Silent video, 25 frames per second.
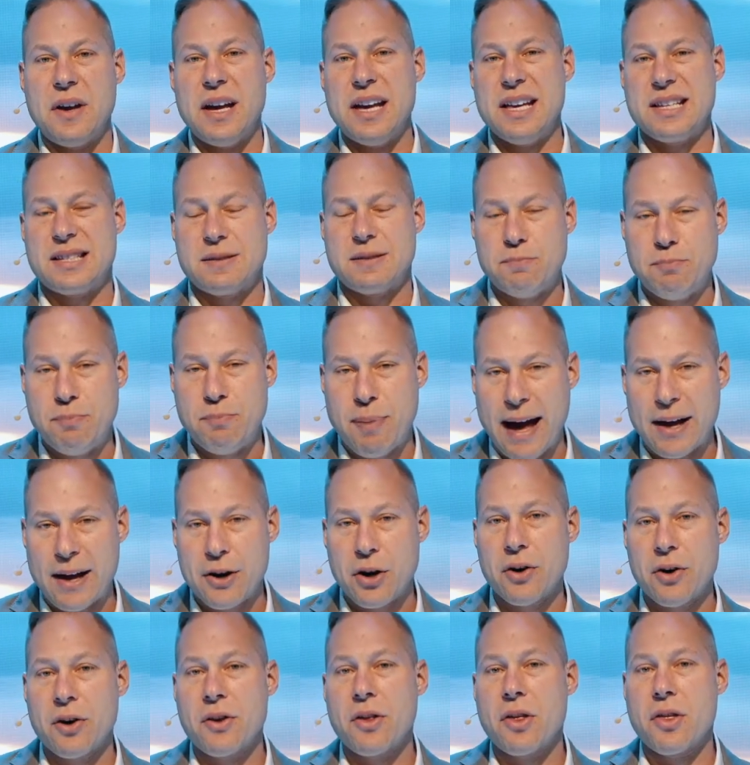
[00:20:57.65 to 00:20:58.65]
is
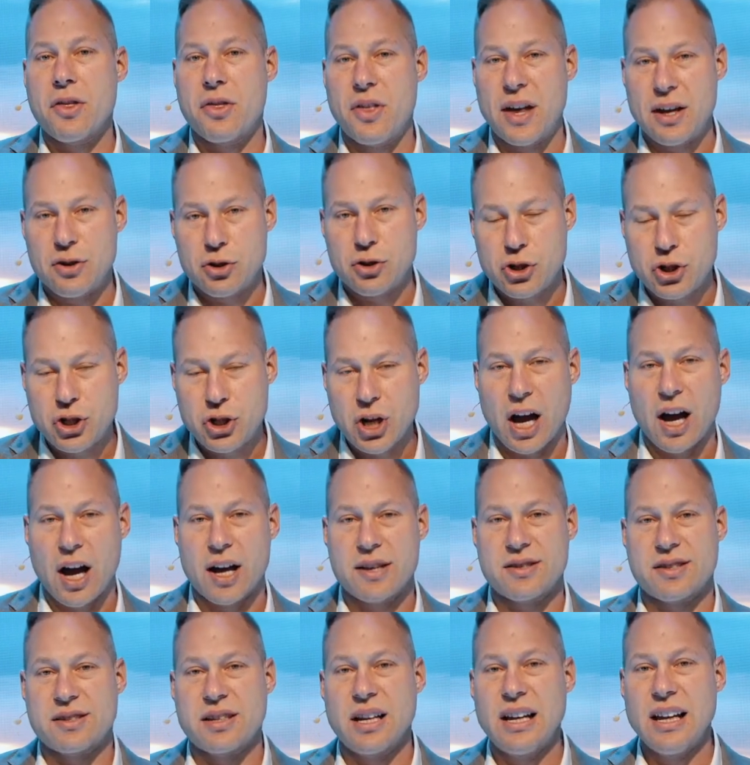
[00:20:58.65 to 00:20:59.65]
better than
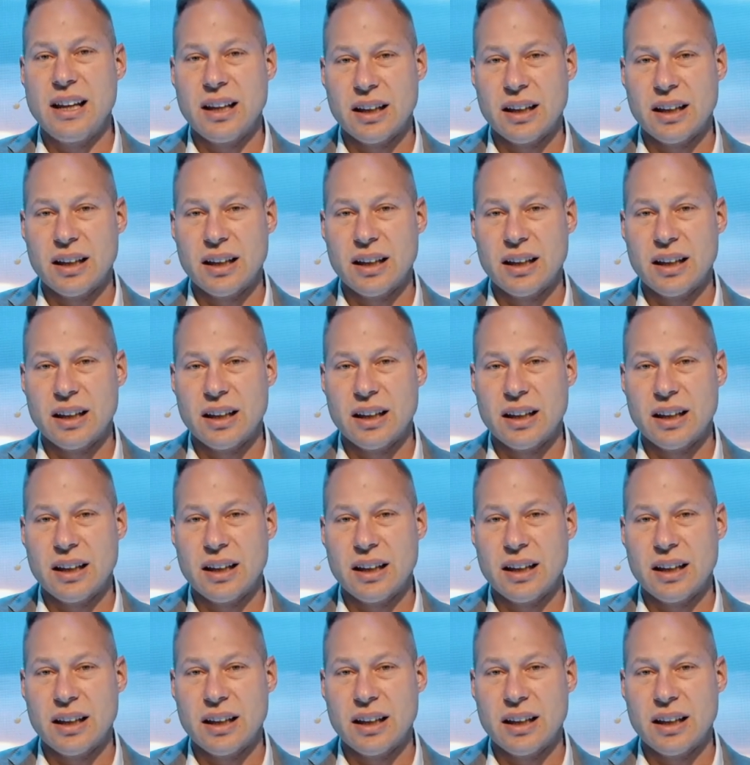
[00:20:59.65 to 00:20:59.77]
just